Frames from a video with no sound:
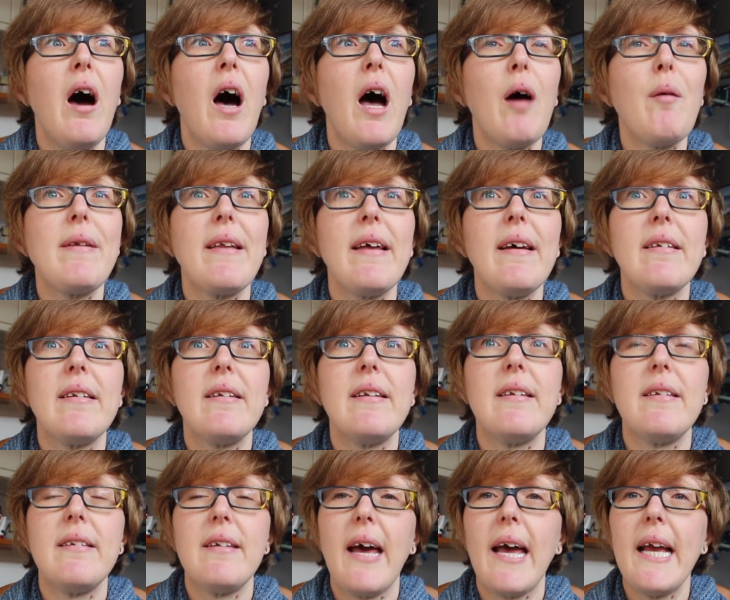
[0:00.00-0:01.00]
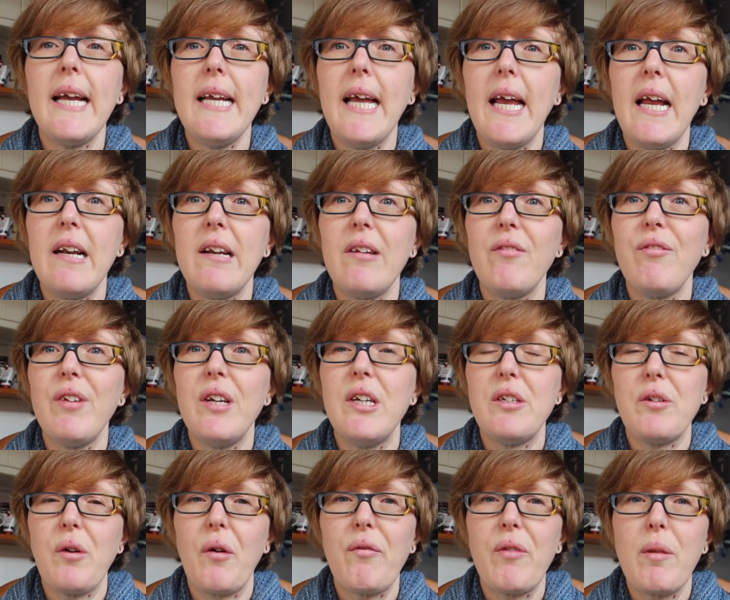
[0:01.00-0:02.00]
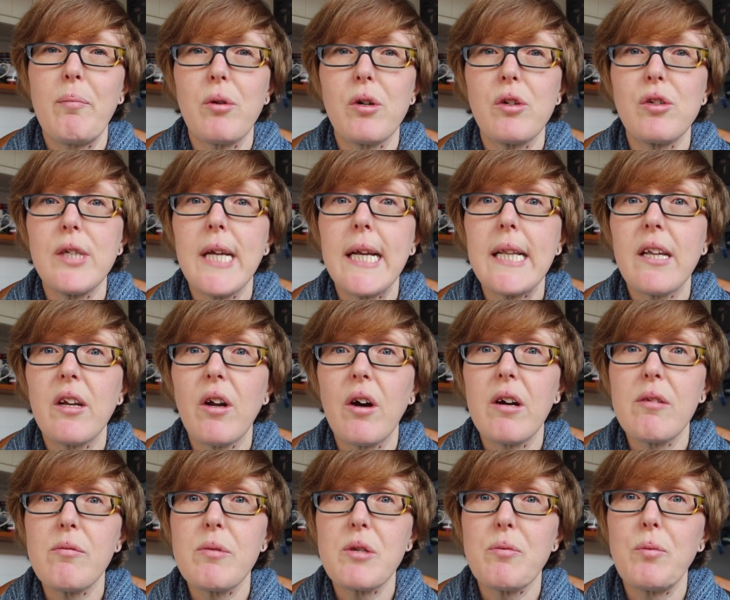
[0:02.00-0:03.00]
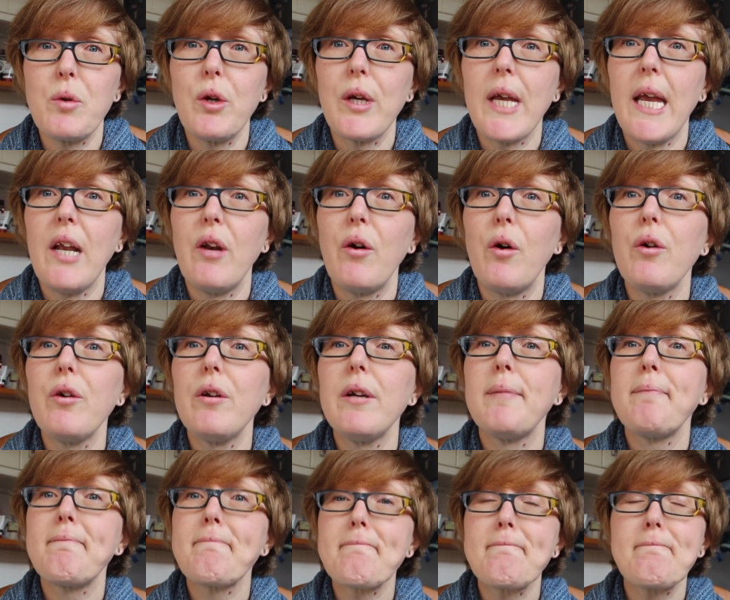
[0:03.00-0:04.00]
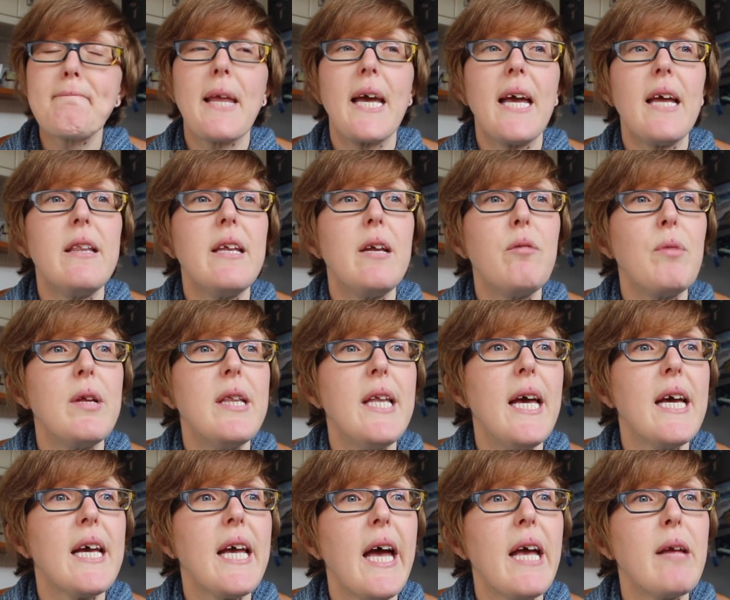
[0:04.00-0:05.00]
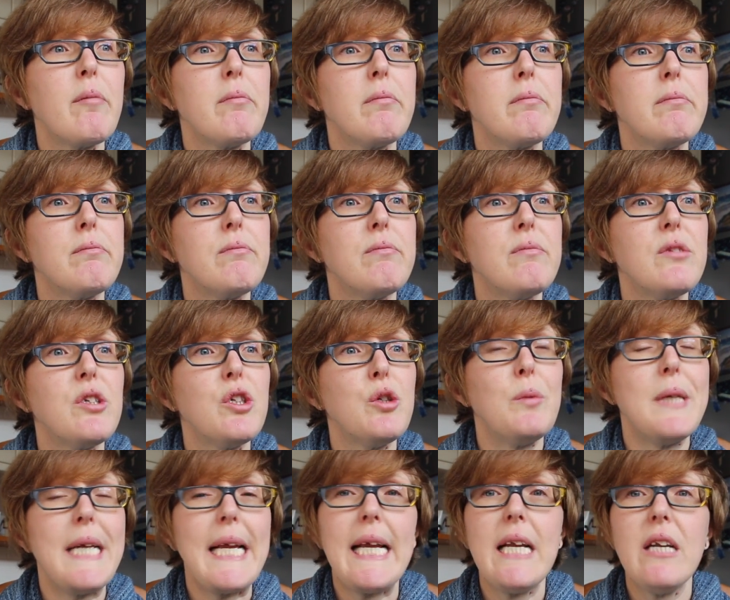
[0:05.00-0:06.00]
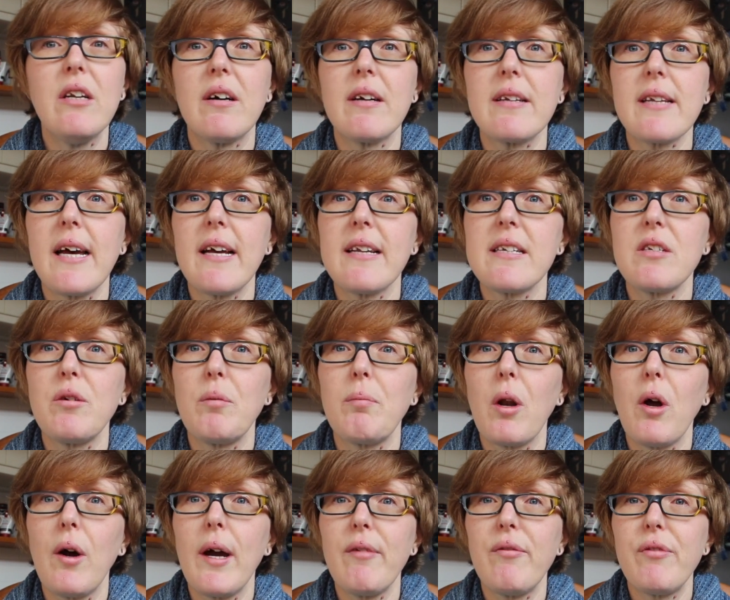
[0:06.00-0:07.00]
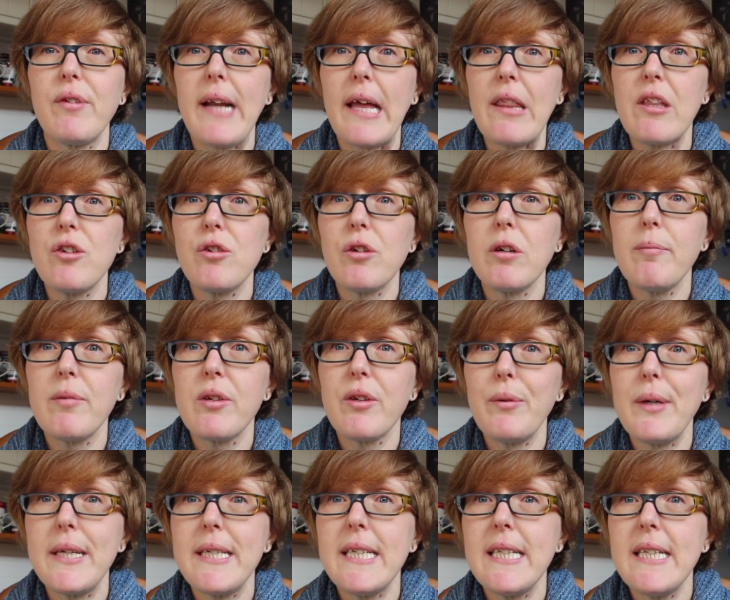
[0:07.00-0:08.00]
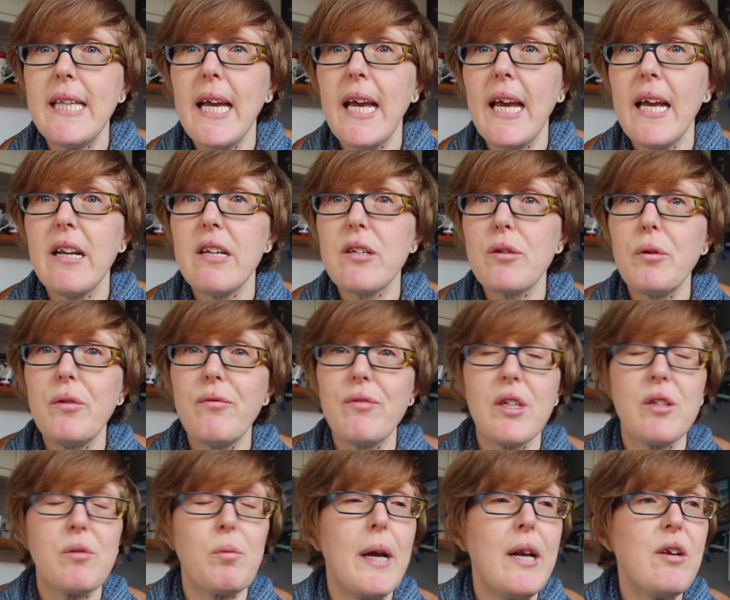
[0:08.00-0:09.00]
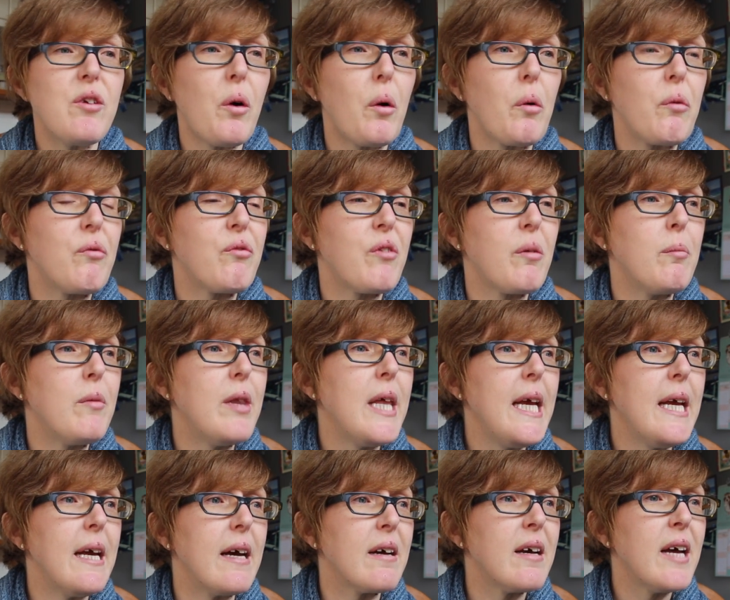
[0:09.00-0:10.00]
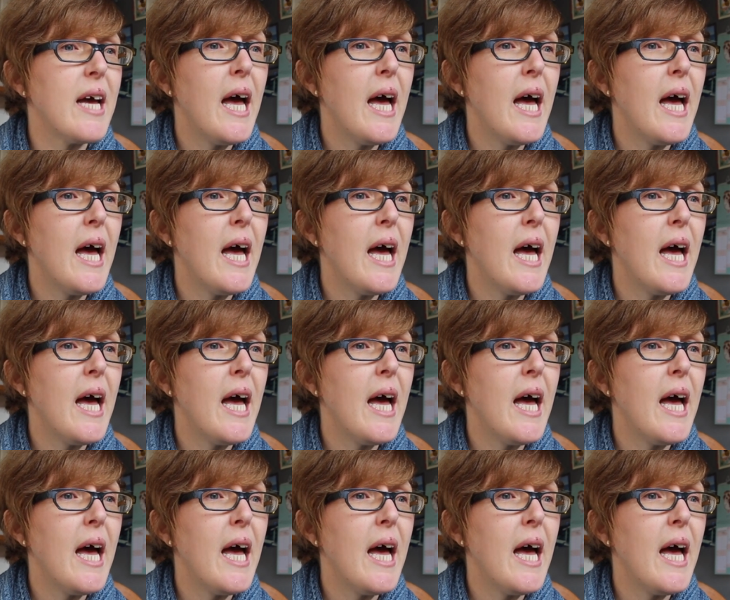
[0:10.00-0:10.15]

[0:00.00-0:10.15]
I was asked to stay and finish off the project that I was working on, and then when that came to an end I was asked to apply for another job, so I did that, and it sort of just went on from there.